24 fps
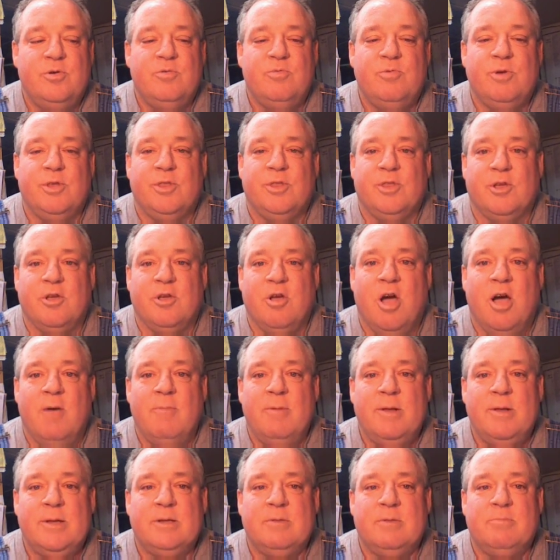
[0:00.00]
with the
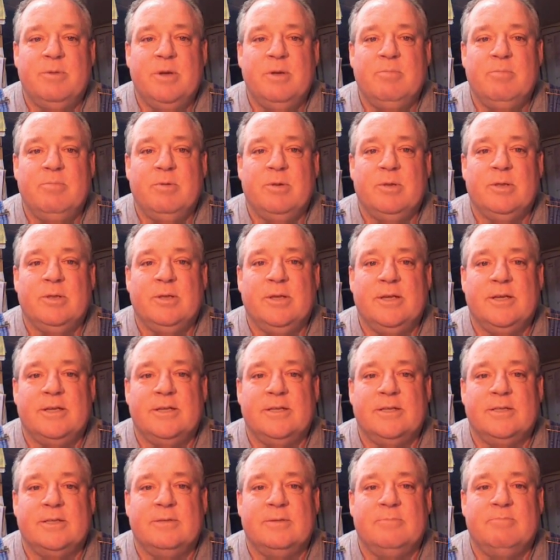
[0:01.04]
comments of people
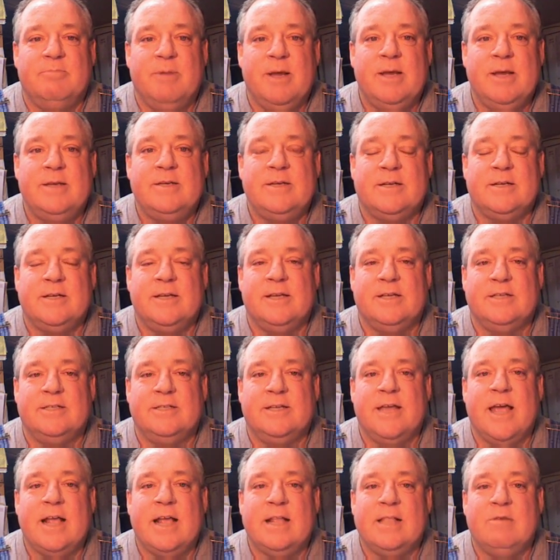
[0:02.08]
is basically
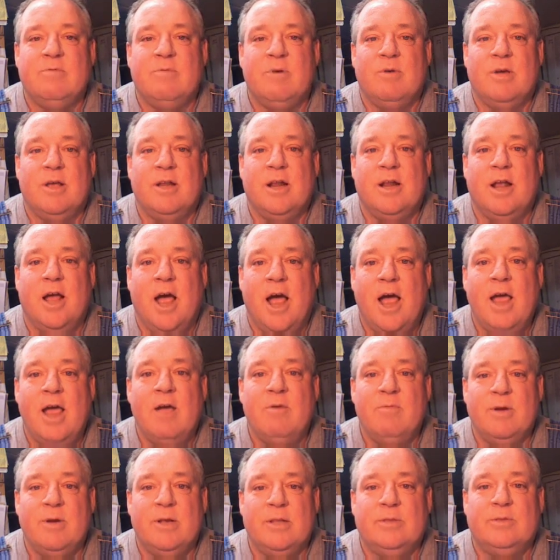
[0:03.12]
exactly what I
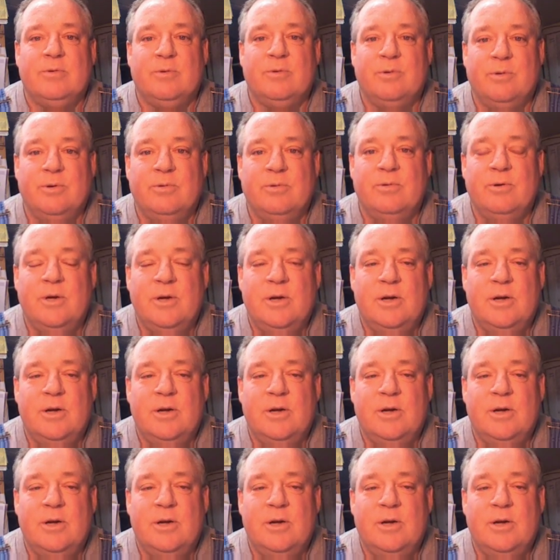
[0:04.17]
went through.